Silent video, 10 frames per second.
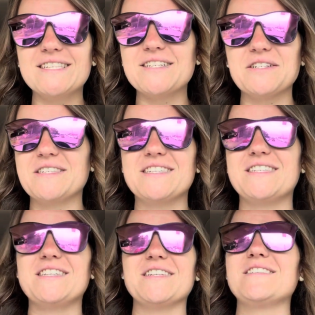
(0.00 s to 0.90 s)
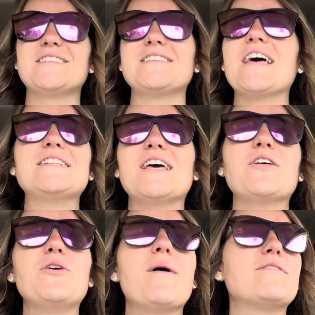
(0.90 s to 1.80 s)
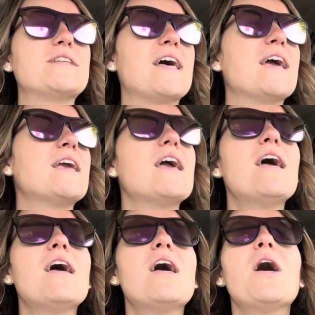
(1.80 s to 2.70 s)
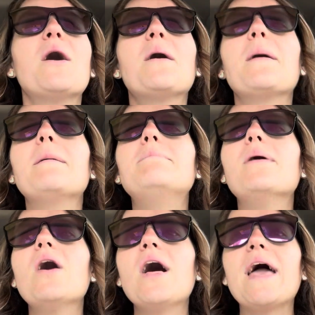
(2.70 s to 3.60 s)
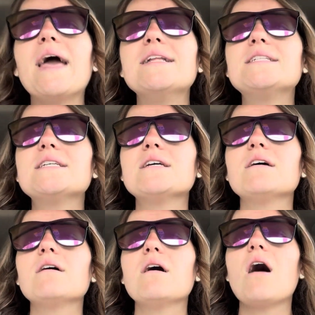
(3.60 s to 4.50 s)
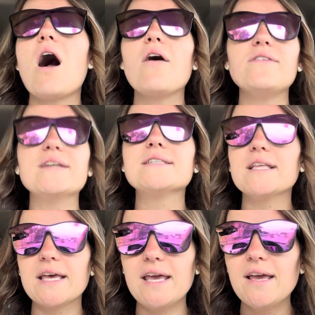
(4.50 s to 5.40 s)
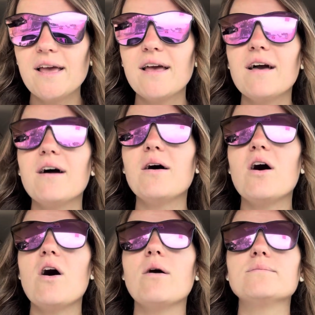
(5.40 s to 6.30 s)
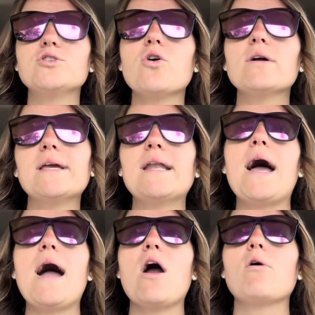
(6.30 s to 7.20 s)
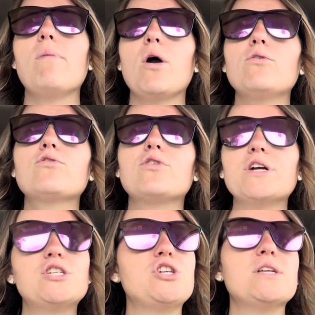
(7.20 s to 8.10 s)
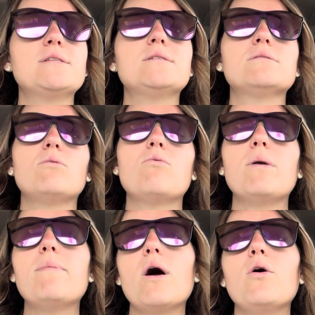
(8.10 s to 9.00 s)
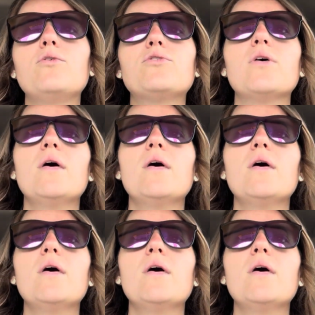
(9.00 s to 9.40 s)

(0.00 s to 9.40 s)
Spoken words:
to tell you everything. But obviously, Charlie and I are both Christians. We both